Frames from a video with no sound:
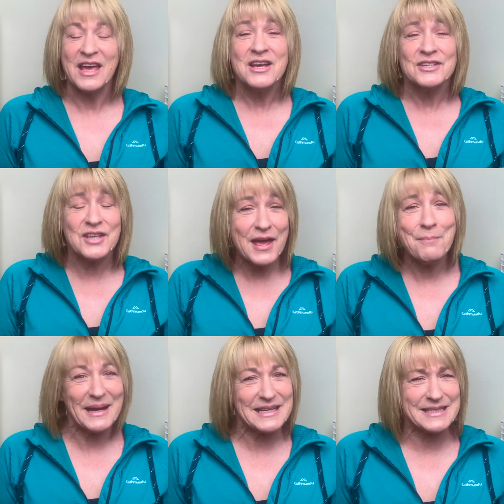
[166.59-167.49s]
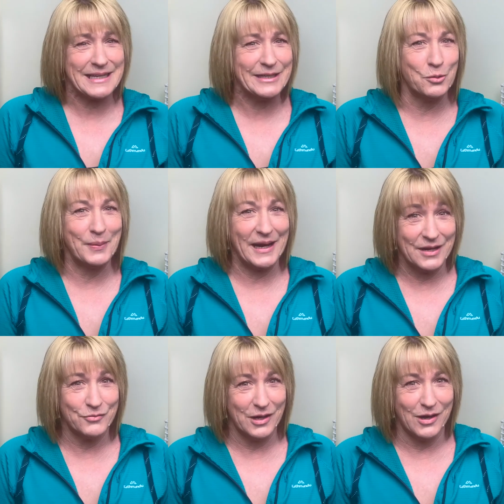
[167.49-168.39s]
So that makes it a little bit
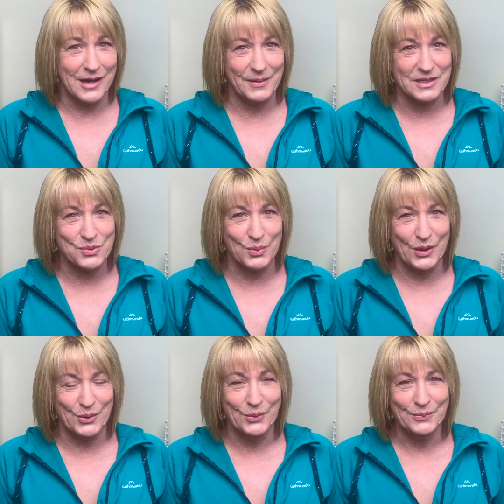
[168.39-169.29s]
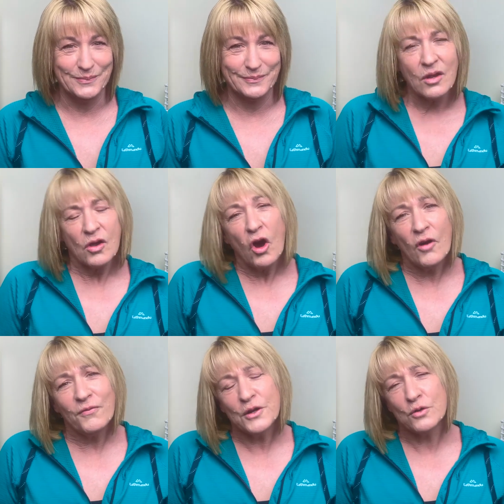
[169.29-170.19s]
unreliable as well.
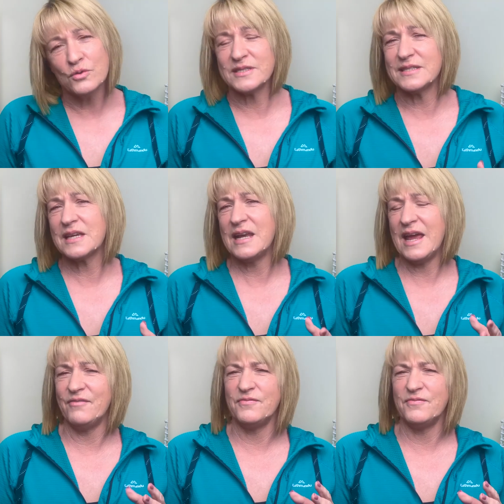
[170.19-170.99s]
Often horses can have,